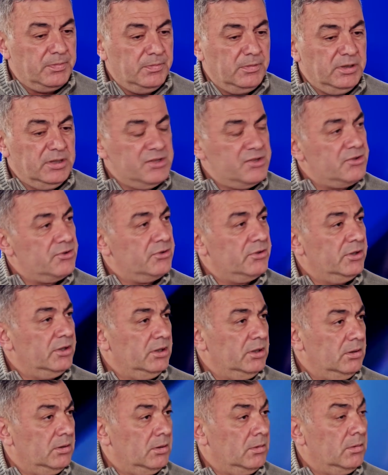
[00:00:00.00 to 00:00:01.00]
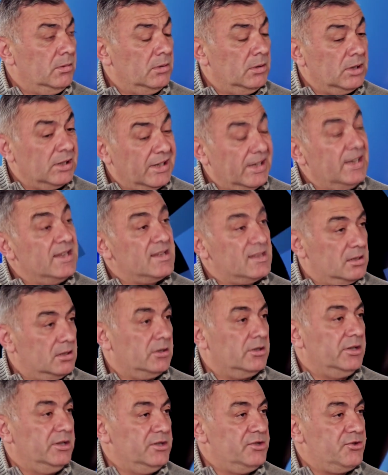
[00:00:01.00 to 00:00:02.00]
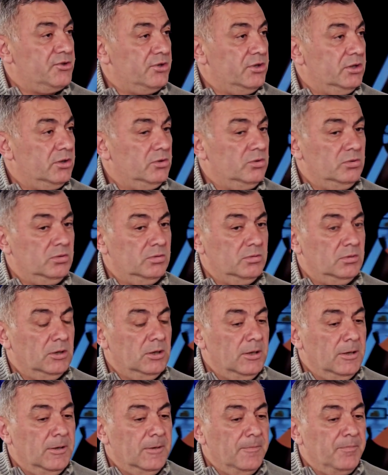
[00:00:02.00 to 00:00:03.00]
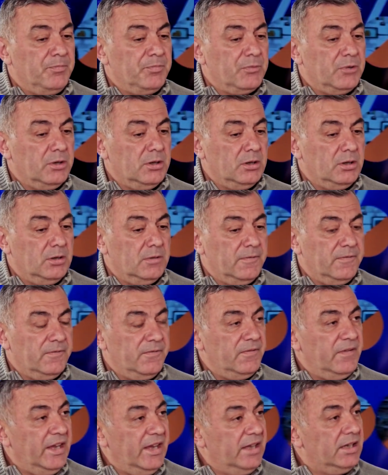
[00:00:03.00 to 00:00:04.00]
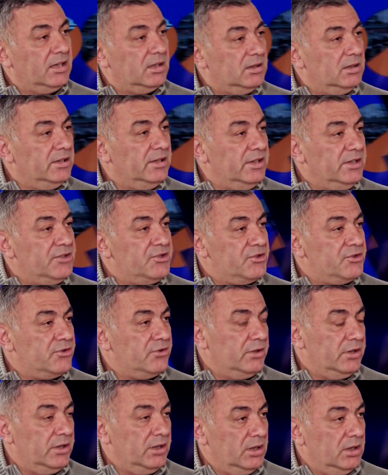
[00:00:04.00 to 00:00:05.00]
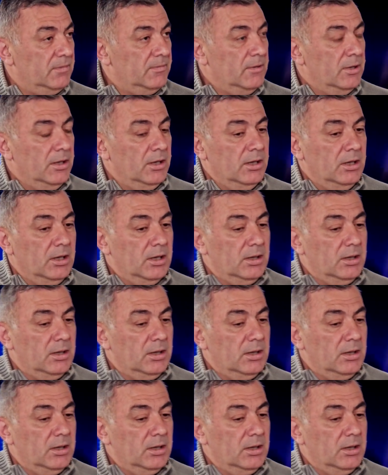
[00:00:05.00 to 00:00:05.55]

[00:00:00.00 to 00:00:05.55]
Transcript: history, against our history, to fake the history. Mm-hmm.